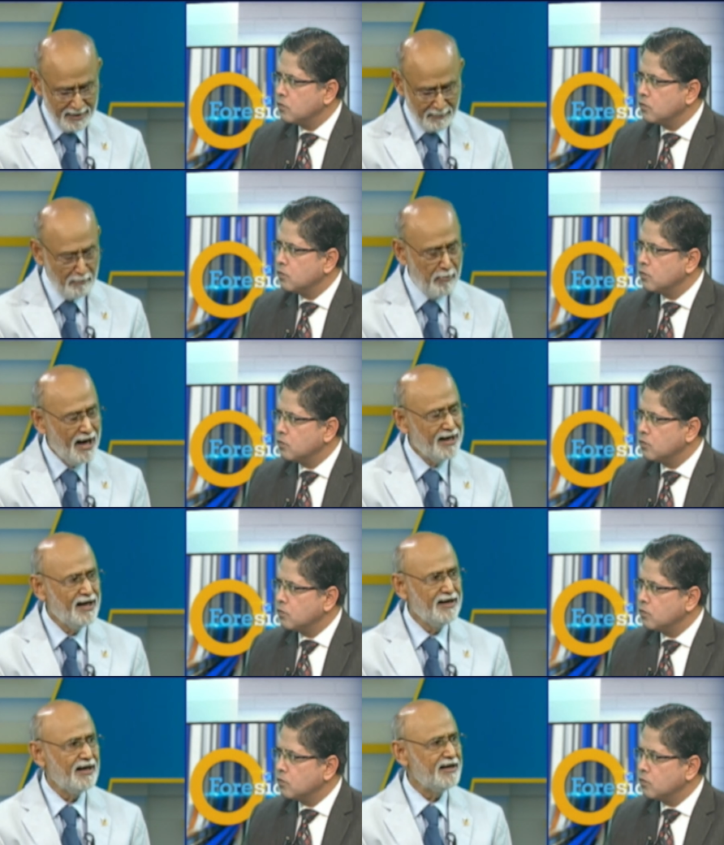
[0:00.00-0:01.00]

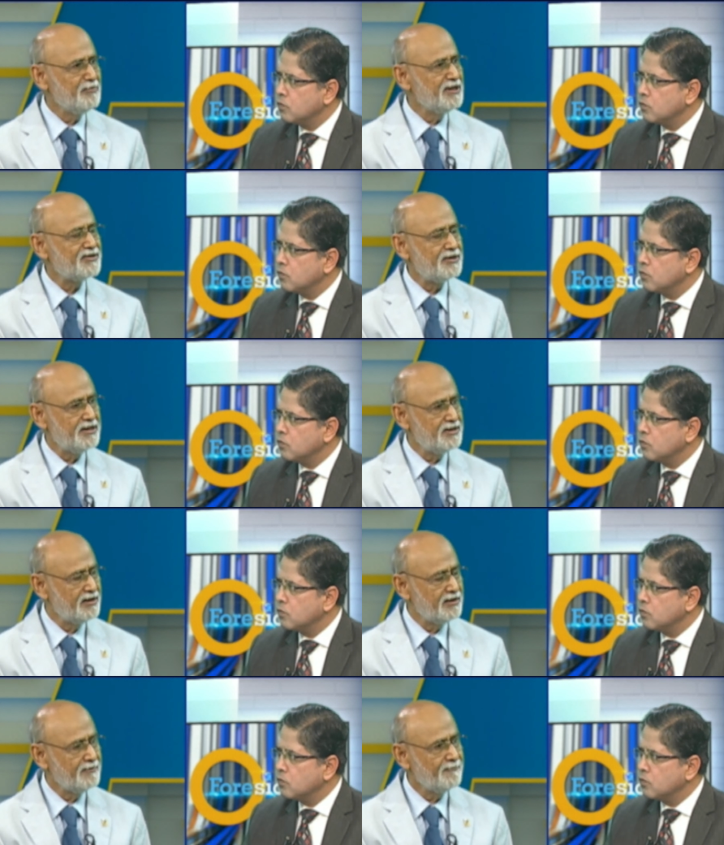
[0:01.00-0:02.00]
Speaker 1: Biden
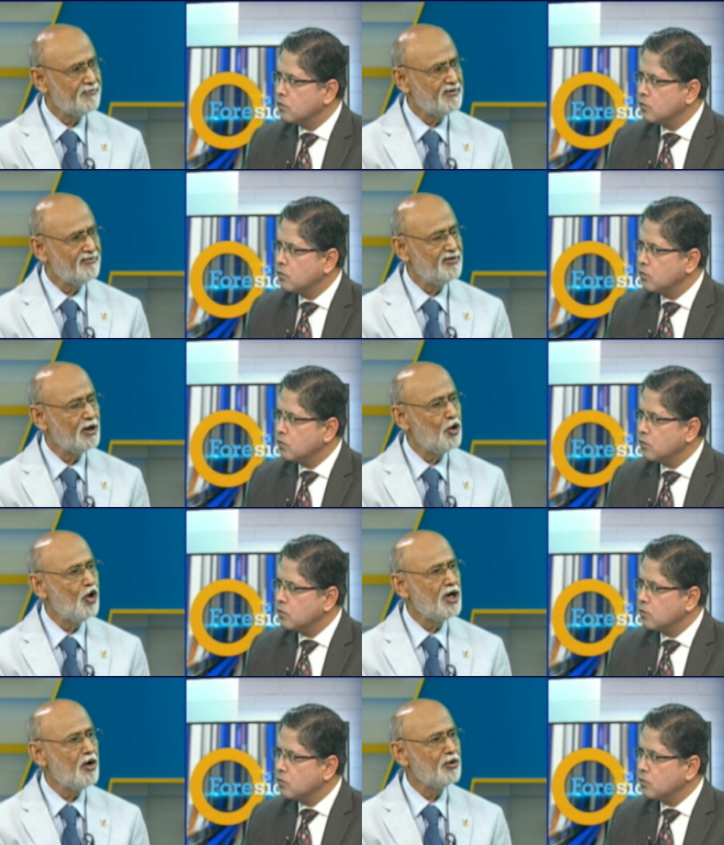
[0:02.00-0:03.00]
administration will go
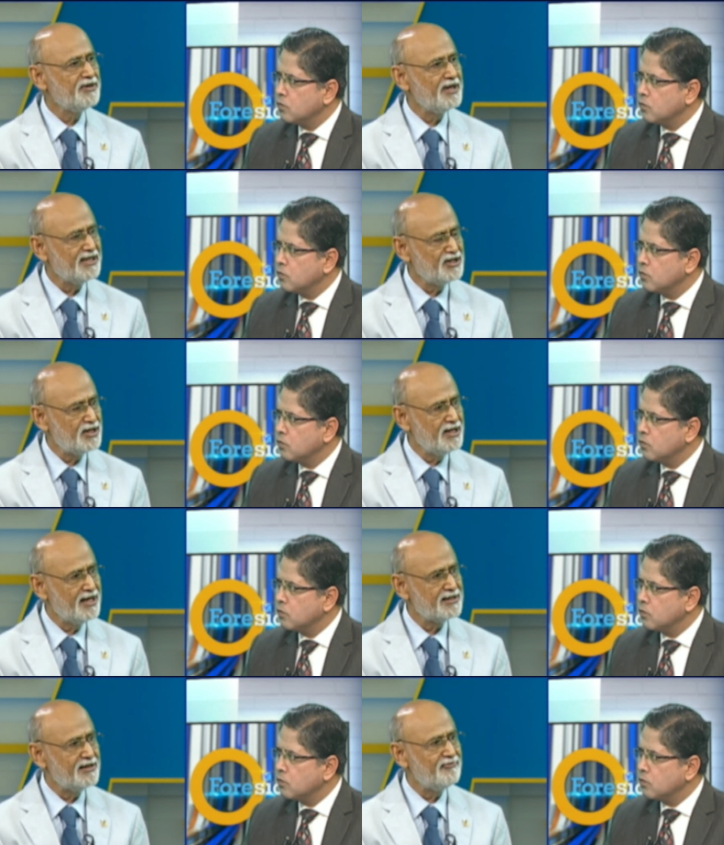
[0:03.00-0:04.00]
down in the history
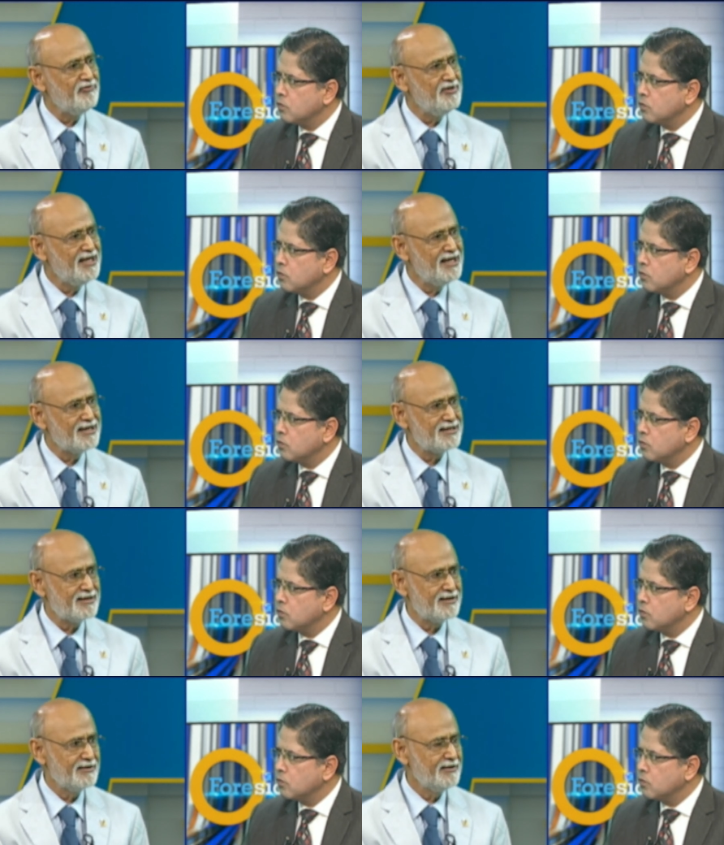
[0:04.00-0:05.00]
as the
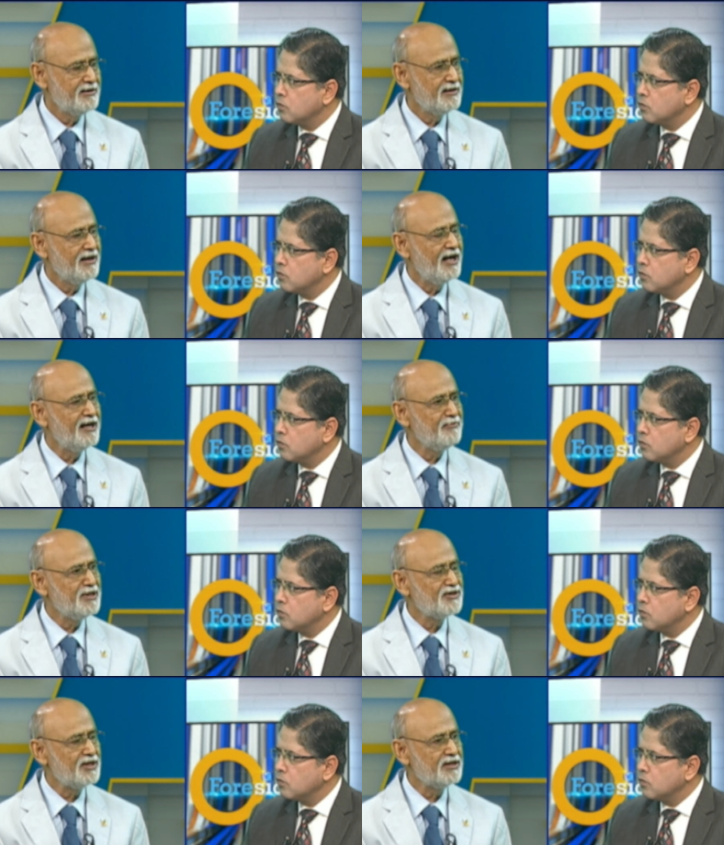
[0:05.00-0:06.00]
weakest
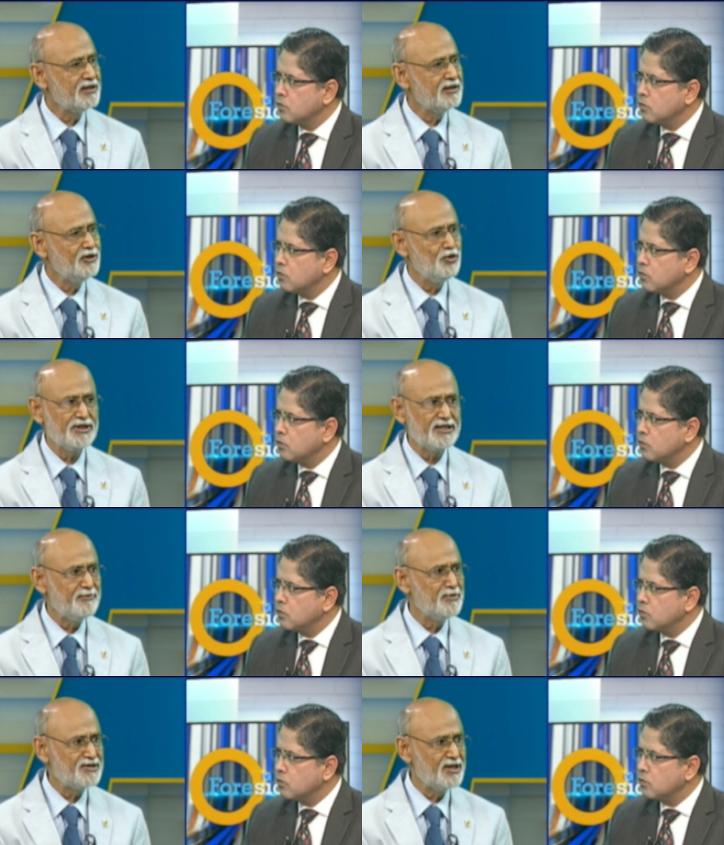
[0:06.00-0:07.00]
administration, US
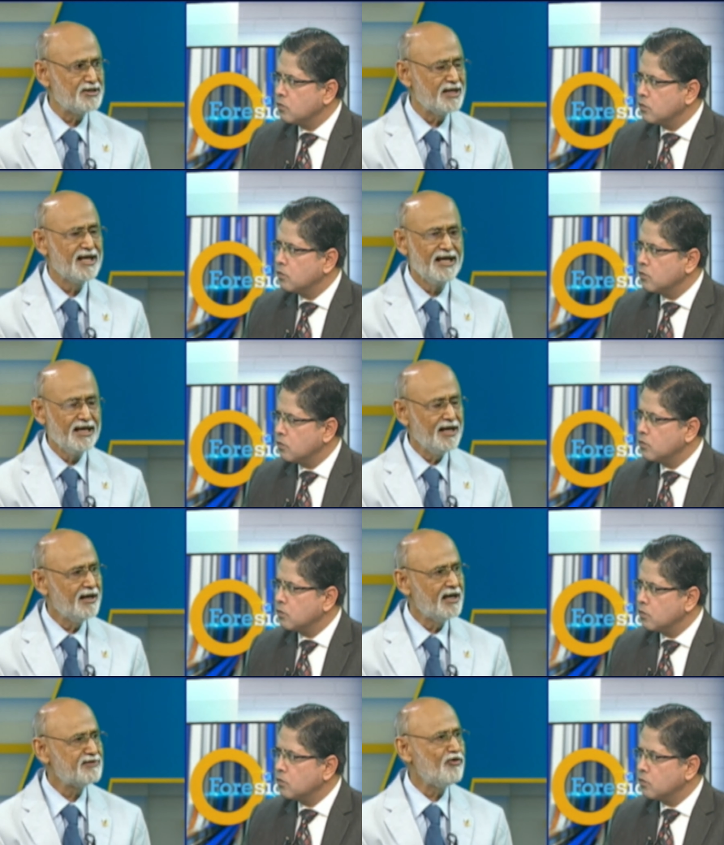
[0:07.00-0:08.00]
administration in
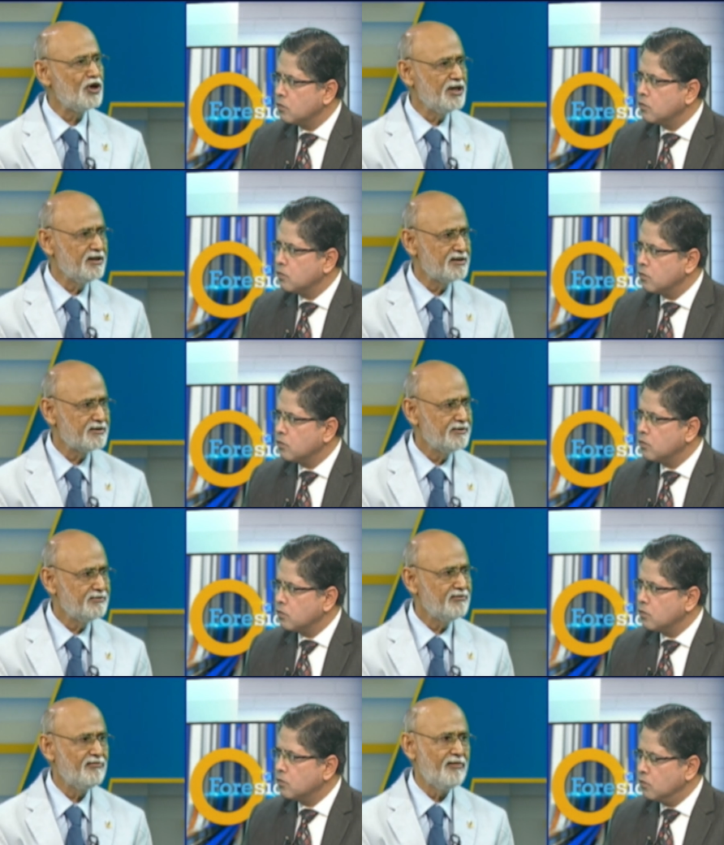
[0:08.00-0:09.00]
last 40 years.
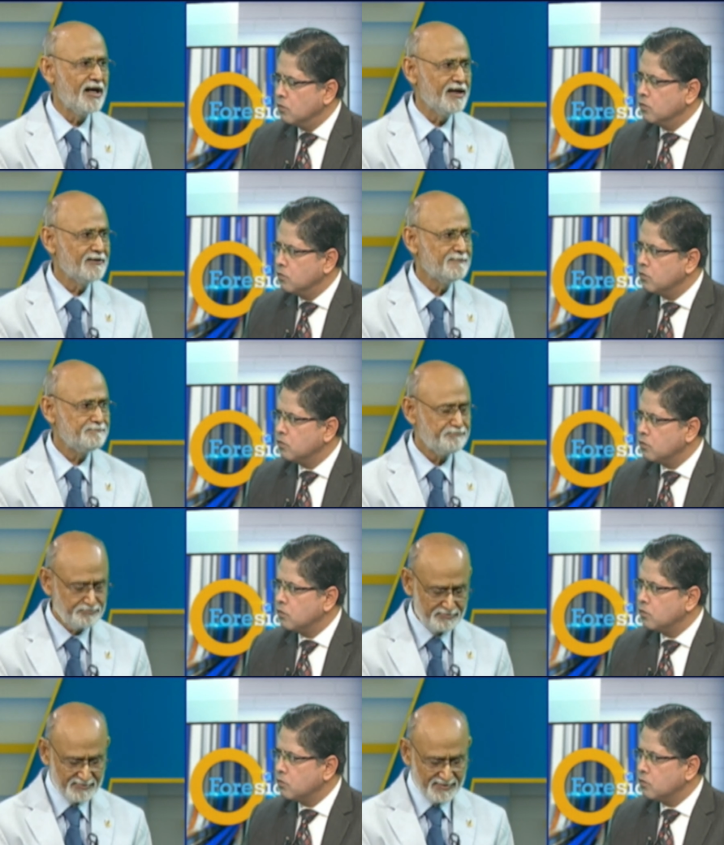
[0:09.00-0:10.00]
Mm. Why?
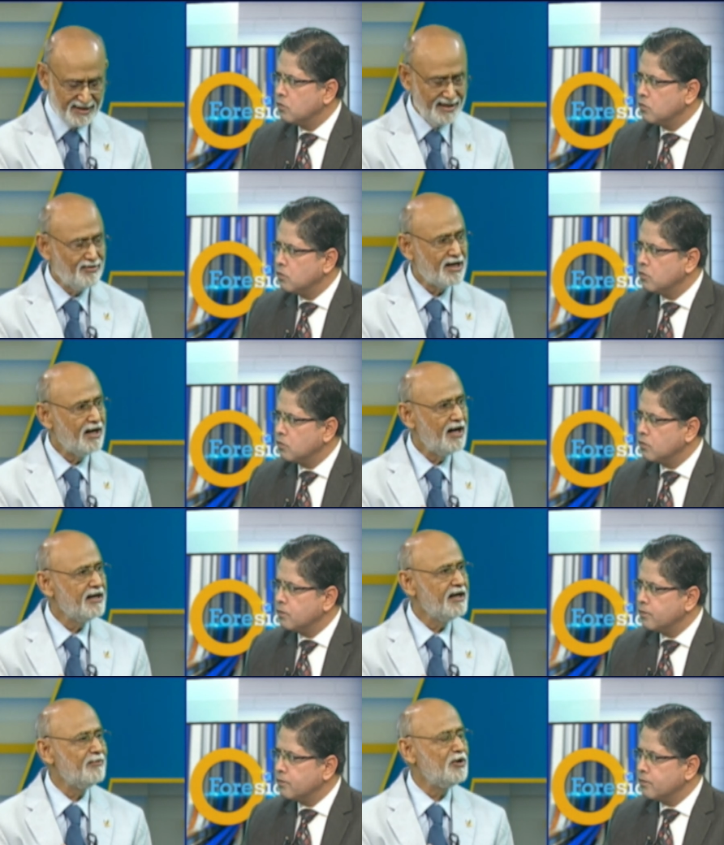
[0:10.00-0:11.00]
They were
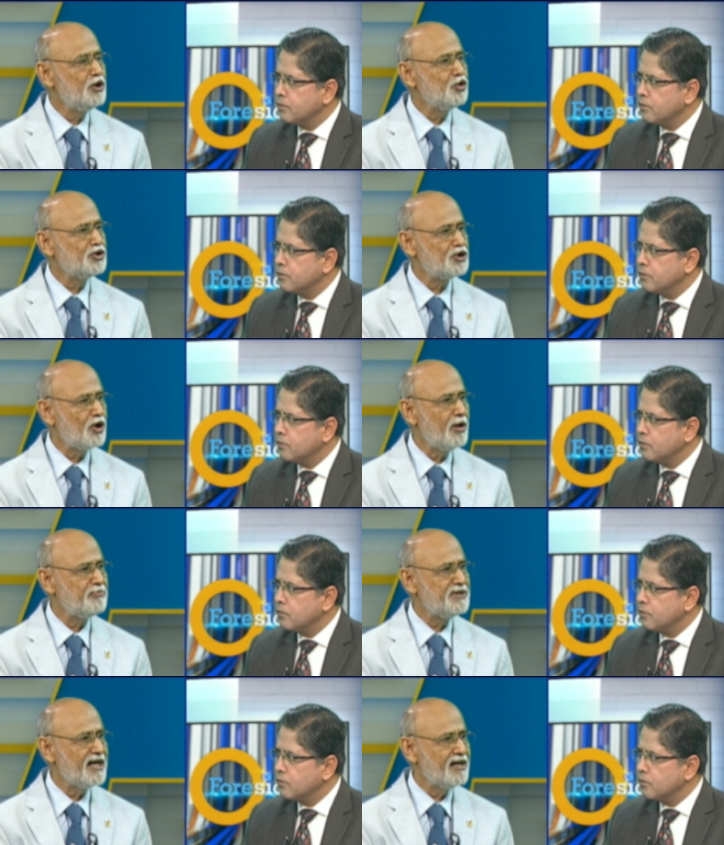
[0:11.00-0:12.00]
unable to stop
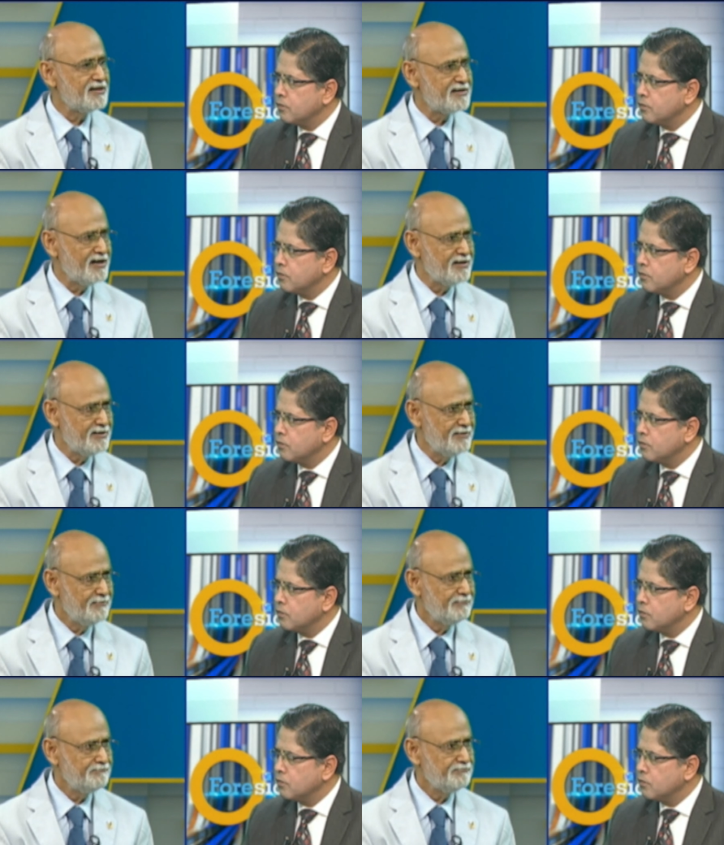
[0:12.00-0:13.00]
China's rise.
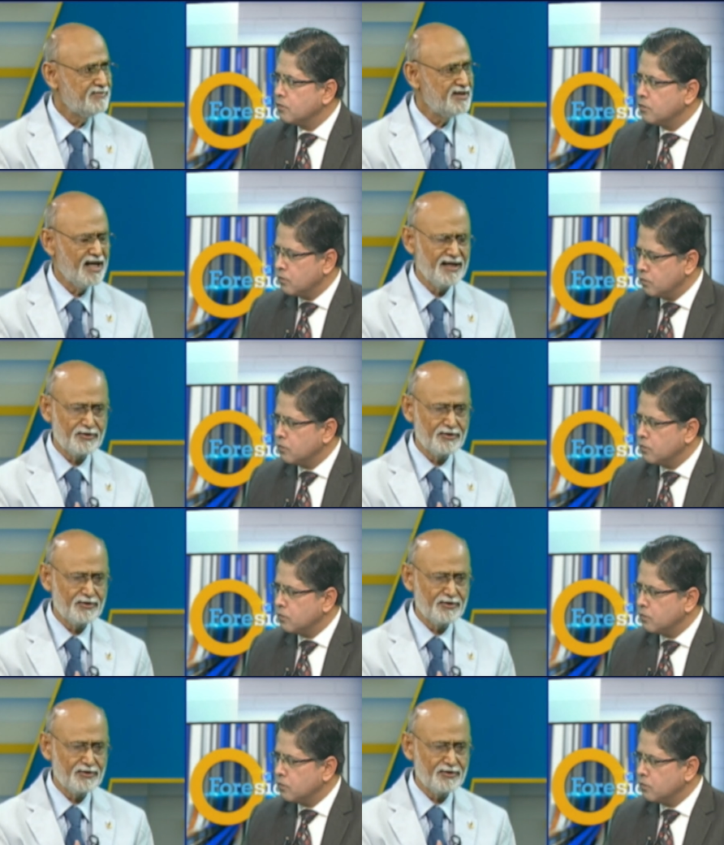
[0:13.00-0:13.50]
China has